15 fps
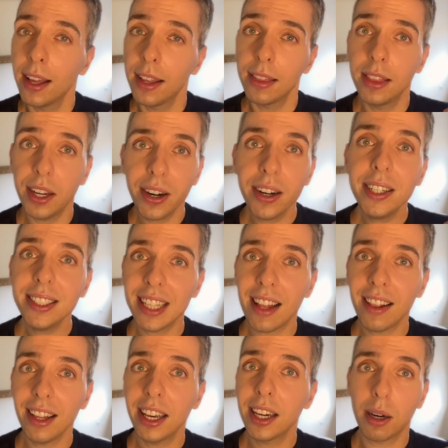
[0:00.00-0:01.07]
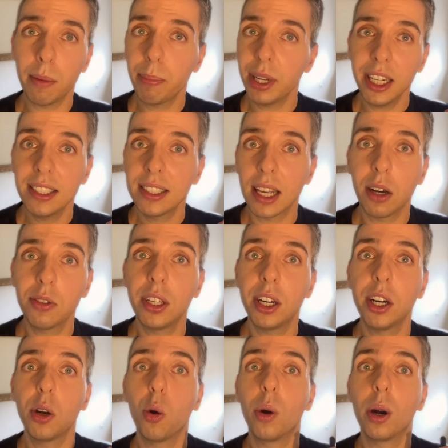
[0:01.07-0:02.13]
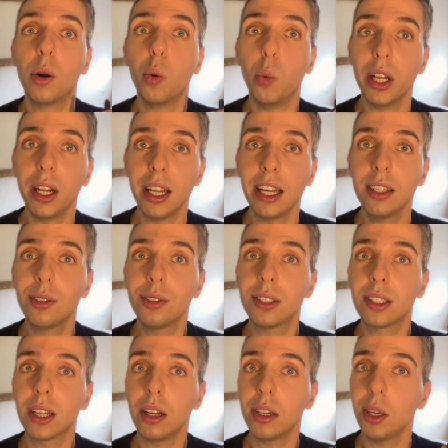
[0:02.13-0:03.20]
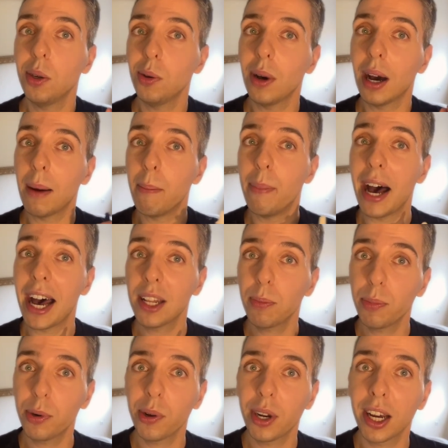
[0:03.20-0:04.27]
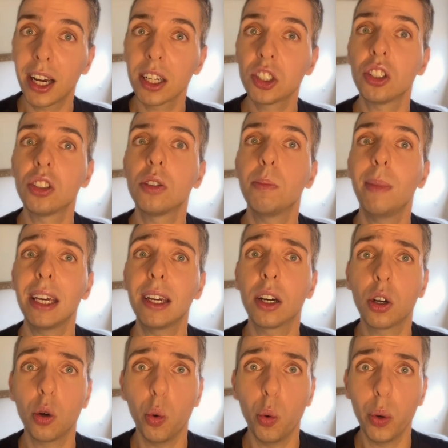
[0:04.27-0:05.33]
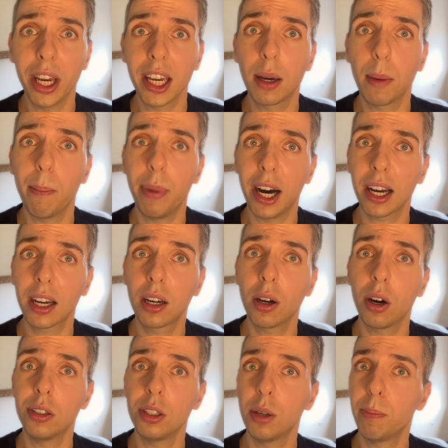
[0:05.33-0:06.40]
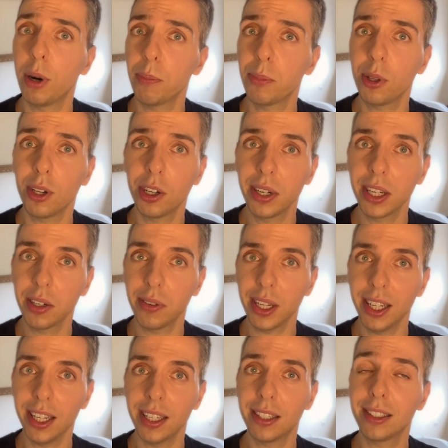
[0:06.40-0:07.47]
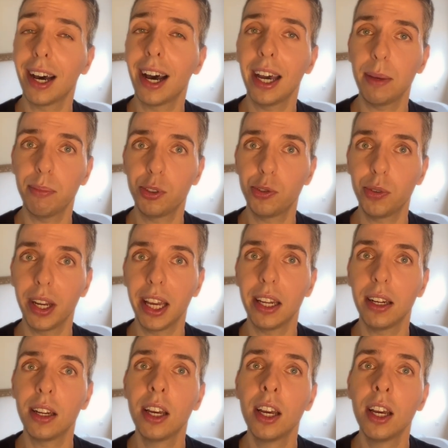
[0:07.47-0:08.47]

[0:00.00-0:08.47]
There are sadly companies out there who are willing to sell you a bad product just to make a quick buck on the popular ingredient hype train.